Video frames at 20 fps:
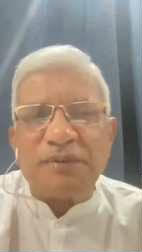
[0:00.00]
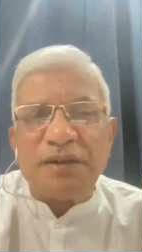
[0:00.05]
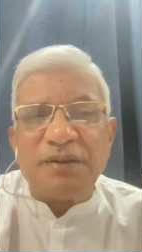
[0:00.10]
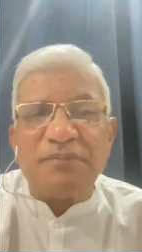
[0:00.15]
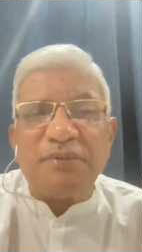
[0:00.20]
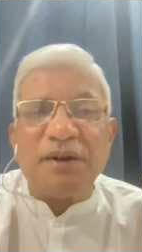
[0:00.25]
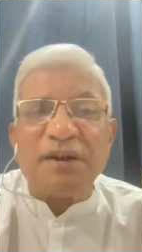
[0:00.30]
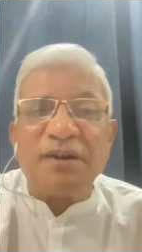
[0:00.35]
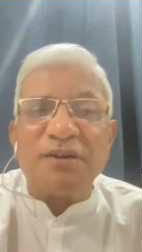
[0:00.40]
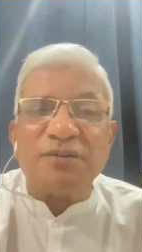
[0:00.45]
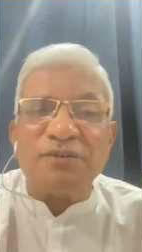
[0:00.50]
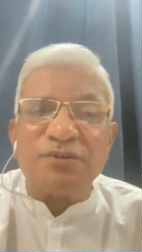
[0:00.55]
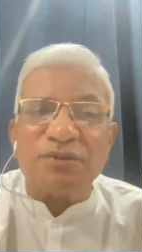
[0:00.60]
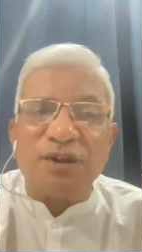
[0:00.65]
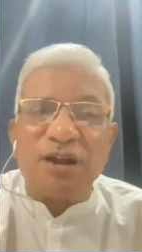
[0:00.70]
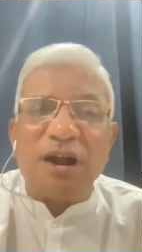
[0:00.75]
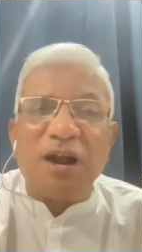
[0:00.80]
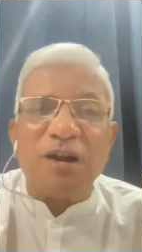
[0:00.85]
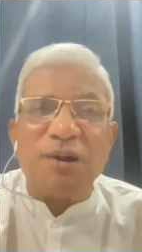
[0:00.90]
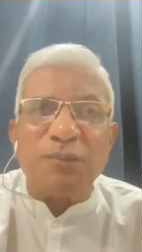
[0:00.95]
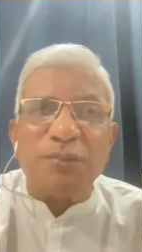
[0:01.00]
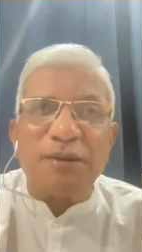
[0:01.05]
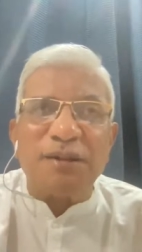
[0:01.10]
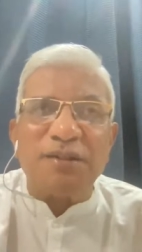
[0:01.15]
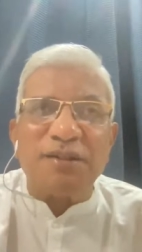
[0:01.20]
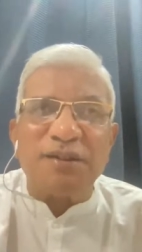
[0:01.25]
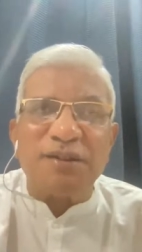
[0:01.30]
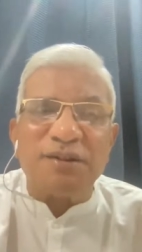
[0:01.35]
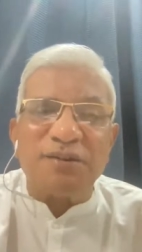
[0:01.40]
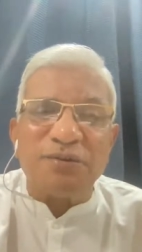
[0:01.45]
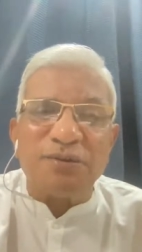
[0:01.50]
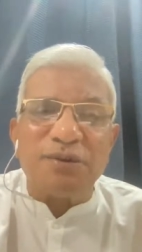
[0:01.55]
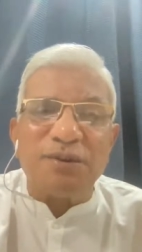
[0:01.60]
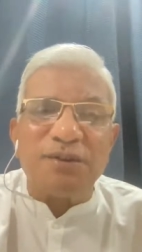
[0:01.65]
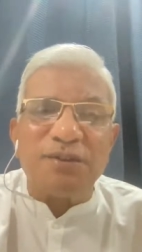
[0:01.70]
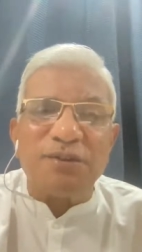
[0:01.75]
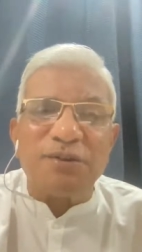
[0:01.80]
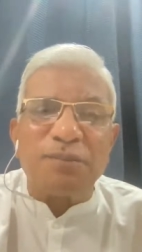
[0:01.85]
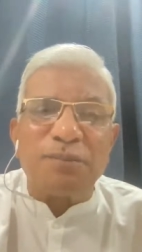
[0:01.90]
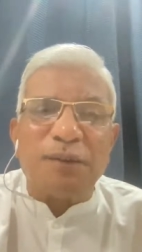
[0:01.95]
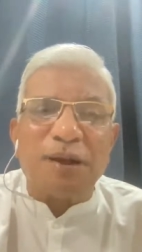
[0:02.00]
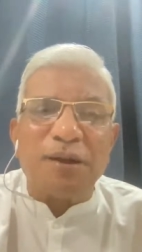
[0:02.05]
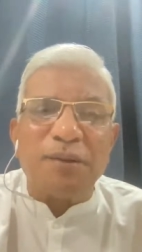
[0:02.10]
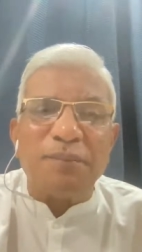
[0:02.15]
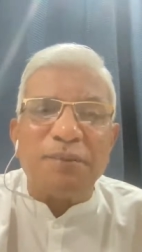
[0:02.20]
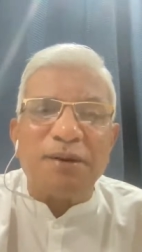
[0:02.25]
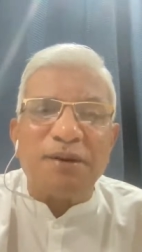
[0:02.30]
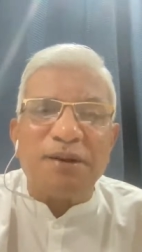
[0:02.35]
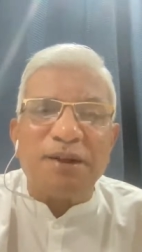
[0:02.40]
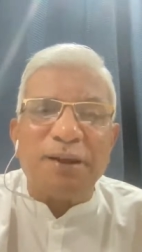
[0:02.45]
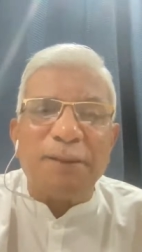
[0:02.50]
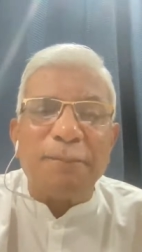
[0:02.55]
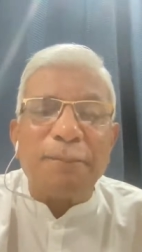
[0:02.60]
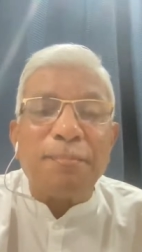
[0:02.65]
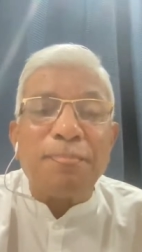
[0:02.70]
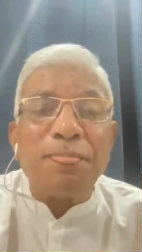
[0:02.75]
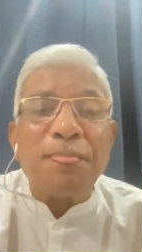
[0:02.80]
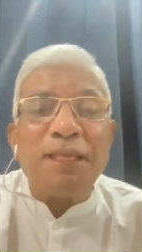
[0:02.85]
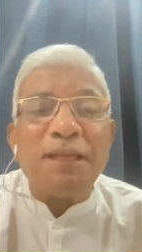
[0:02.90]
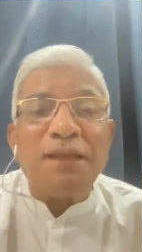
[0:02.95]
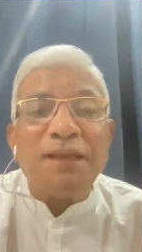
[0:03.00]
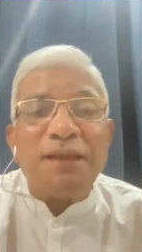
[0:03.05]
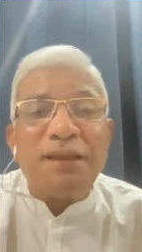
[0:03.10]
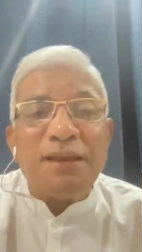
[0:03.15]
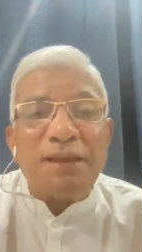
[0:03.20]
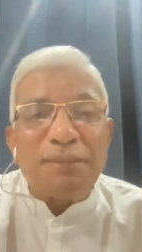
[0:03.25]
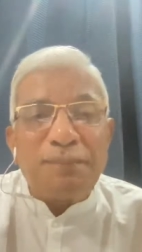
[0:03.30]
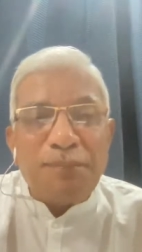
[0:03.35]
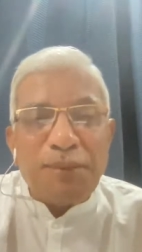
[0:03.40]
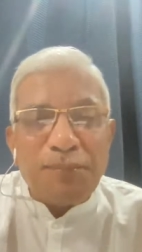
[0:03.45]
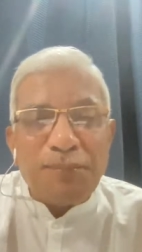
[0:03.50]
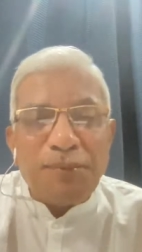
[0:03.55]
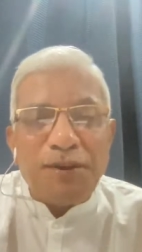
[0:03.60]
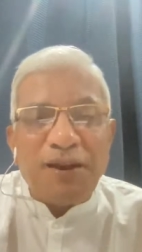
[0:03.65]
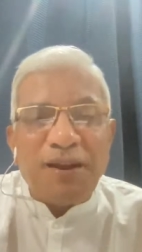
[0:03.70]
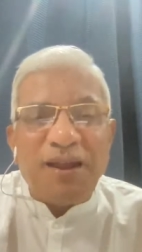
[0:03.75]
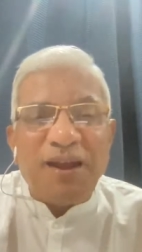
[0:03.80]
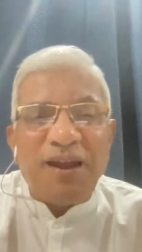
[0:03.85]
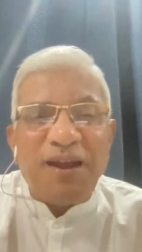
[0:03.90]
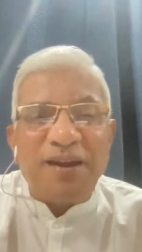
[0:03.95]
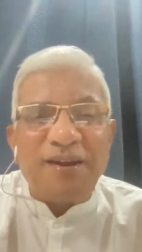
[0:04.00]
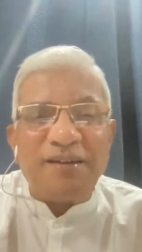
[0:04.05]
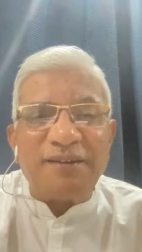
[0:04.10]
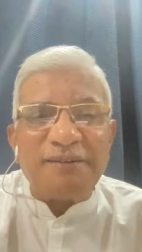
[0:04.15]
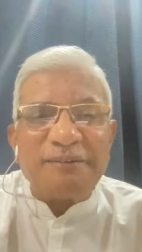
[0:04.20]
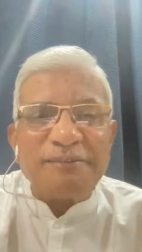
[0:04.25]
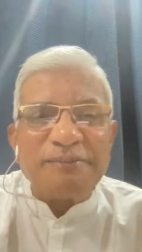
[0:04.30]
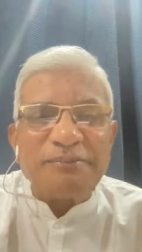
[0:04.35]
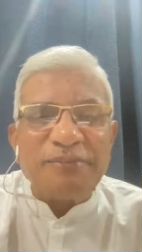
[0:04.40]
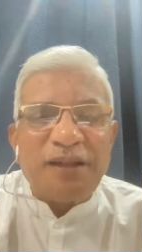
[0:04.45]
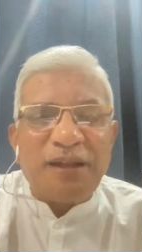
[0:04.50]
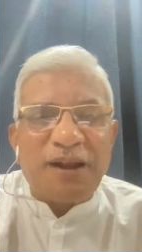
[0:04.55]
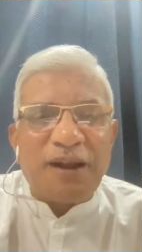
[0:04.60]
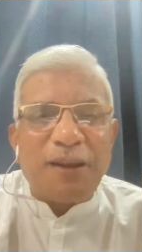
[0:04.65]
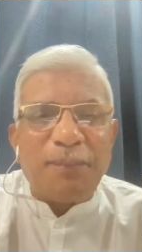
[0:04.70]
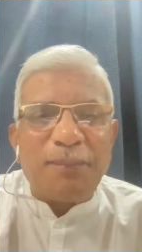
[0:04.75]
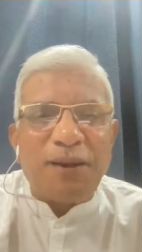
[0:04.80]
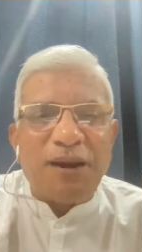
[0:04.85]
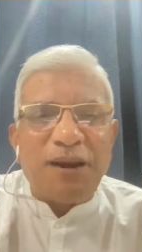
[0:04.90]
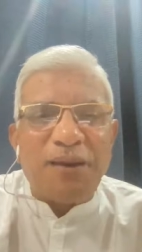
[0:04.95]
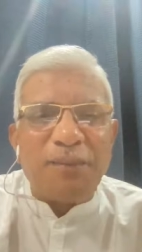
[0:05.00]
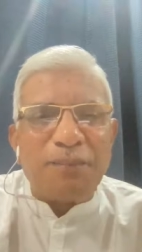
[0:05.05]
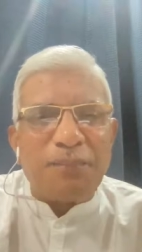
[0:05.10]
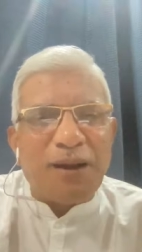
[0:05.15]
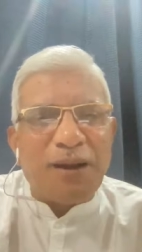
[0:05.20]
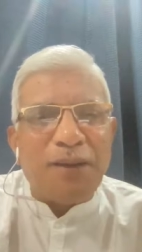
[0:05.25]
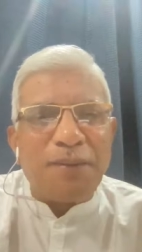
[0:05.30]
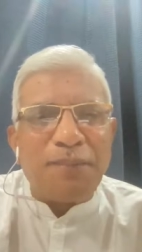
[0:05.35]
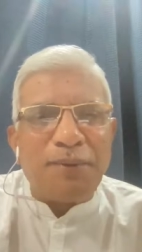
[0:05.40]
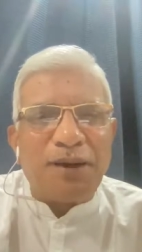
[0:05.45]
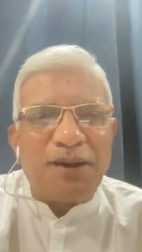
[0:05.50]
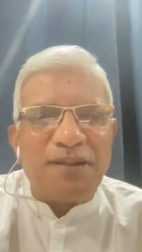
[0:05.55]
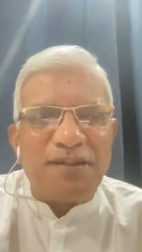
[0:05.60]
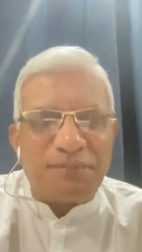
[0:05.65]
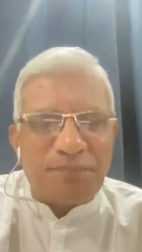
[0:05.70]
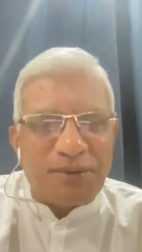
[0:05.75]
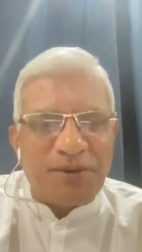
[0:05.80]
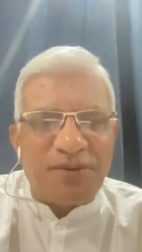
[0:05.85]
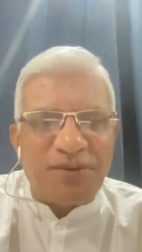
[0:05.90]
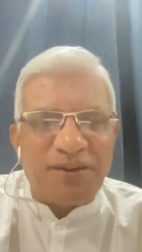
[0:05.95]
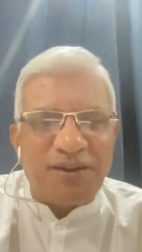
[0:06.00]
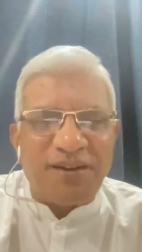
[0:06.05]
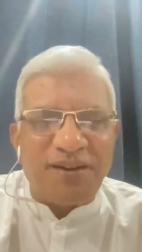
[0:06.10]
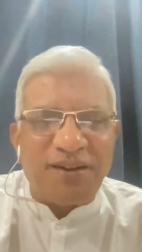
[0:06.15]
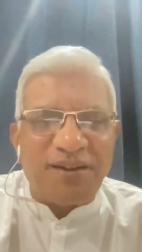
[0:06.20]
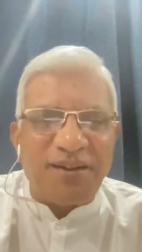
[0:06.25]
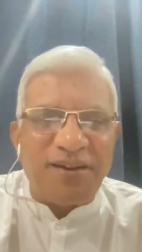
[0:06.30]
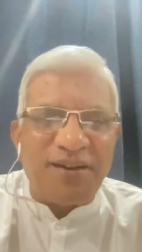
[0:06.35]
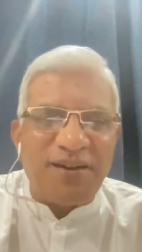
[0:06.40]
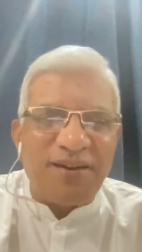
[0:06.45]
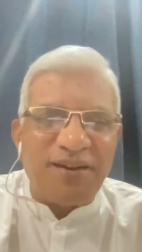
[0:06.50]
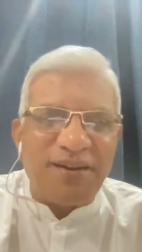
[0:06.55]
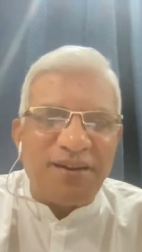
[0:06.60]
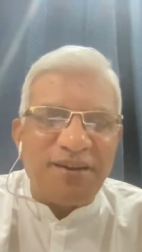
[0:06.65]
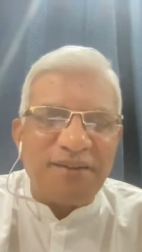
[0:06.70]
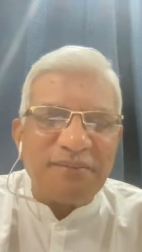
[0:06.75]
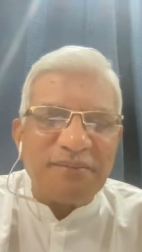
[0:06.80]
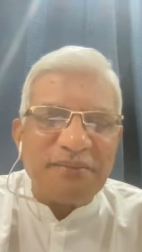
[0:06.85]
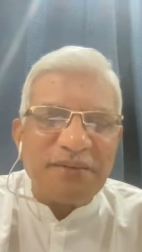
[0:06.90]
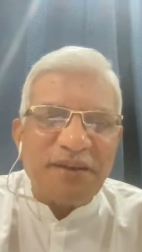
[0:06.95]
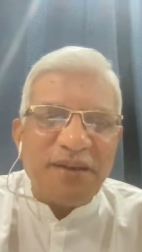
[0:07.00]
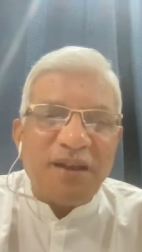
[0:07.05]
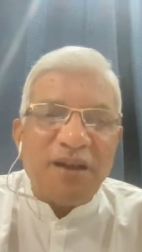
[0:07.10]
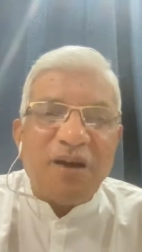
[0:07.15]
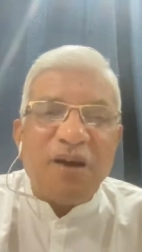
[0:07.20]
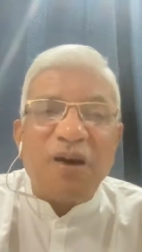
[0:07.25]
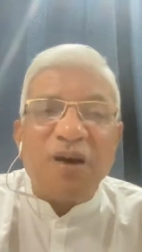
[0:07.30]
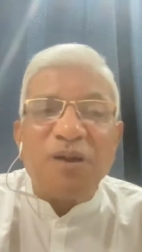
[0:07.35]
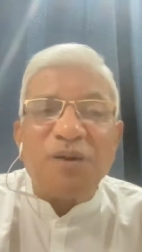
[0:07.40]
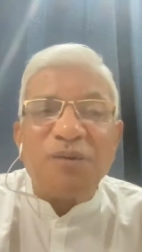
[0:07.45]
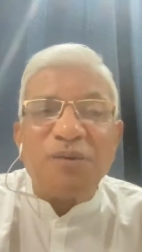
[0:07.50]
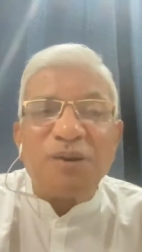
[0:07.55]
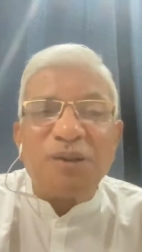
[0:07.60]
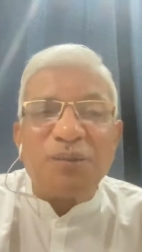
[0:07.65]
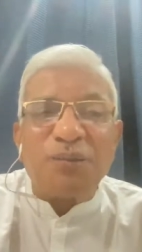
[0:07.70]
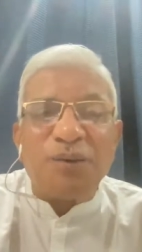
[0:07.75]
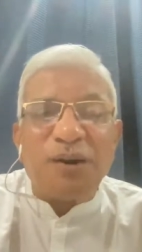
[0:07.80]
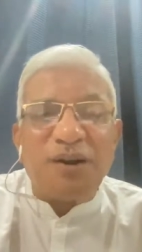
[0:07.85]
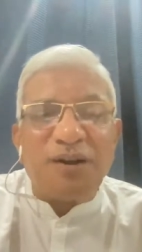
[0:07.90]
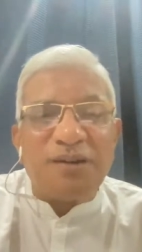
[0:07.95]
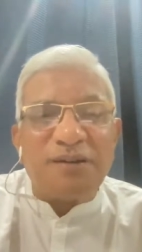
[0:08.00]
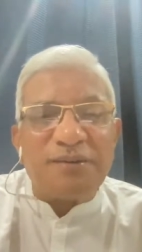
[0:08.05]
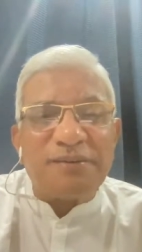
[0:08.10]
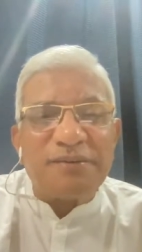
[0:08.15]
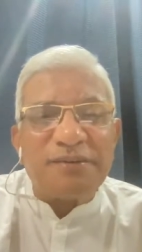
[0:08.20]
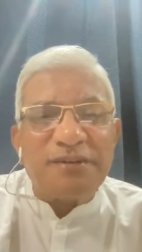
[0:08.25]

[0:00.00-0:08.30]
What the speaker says: In fact, to start with, during this pandemic time, people had Rama and Mahabharata, particularly in India, all over the world.